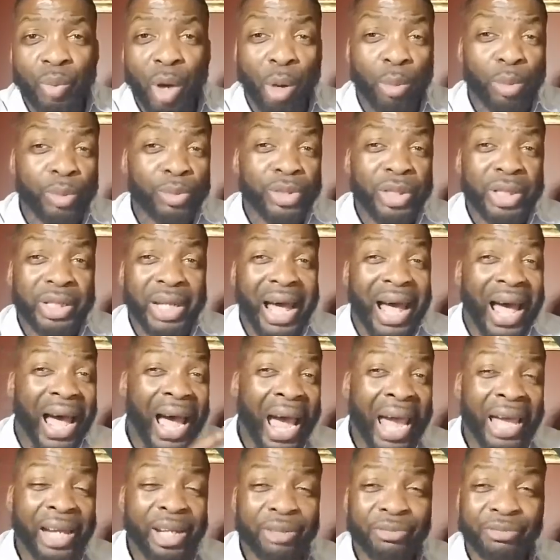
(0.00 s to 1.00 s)
while we was in the
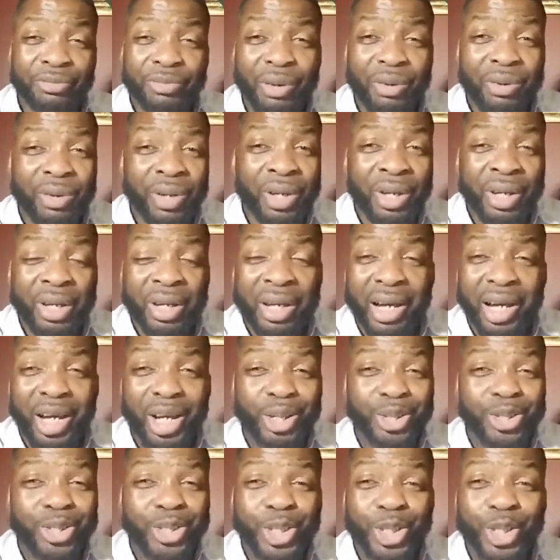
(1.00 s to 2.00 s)
height of
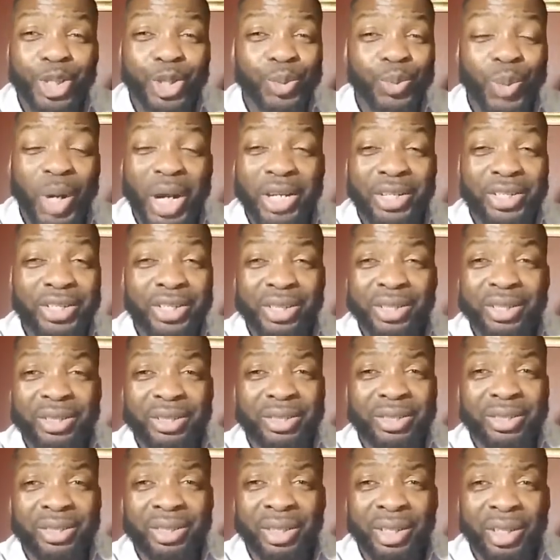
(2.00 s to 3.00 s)

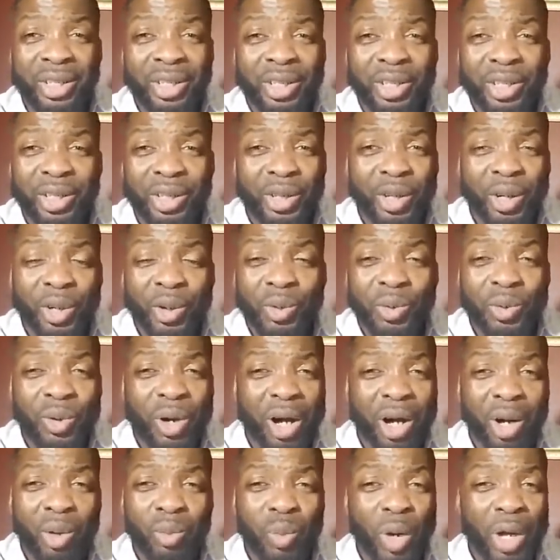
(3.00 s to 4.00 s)
situations,
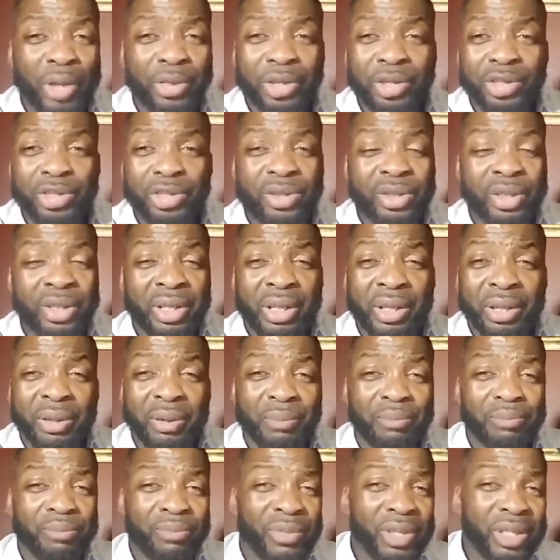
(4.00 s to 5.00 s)
whether it's
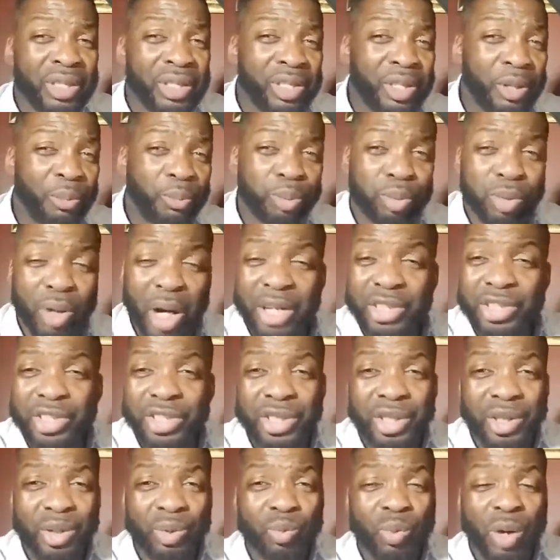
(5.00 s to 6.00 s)

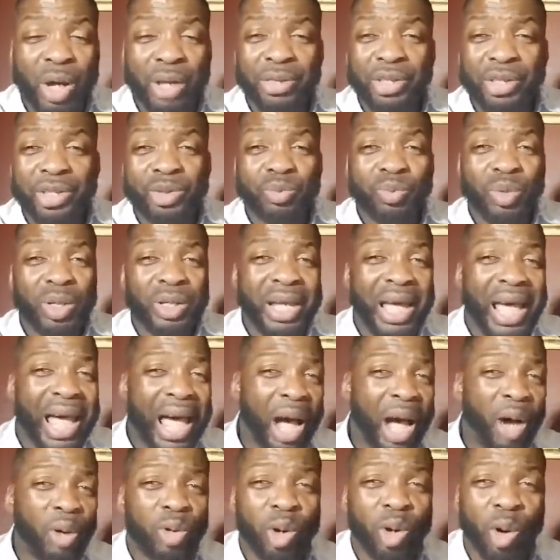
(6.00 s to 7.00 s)
depression, whether it's
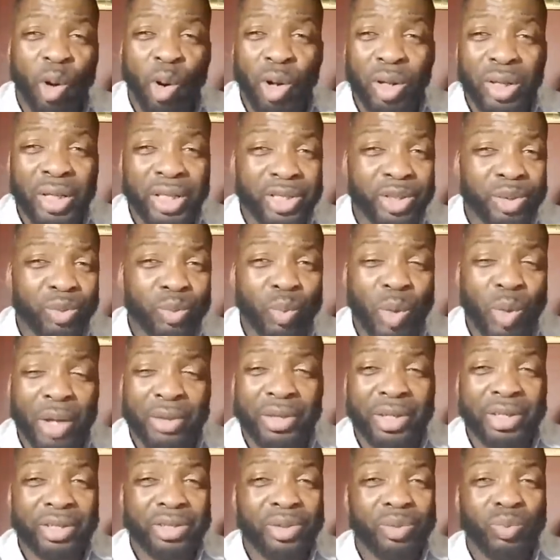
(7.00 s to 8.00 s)
alcoholism,
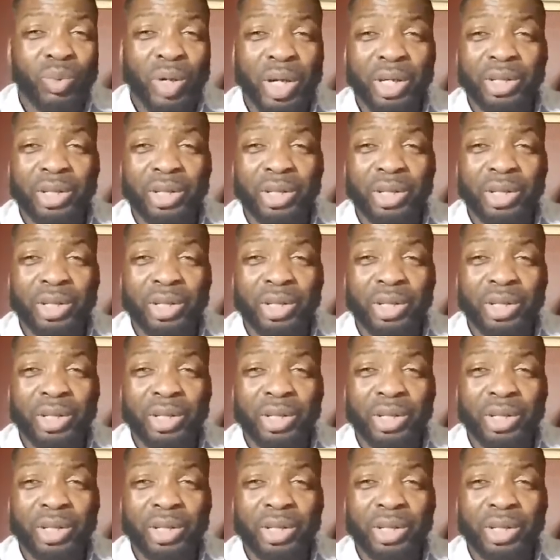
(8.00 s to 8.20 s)
whether it's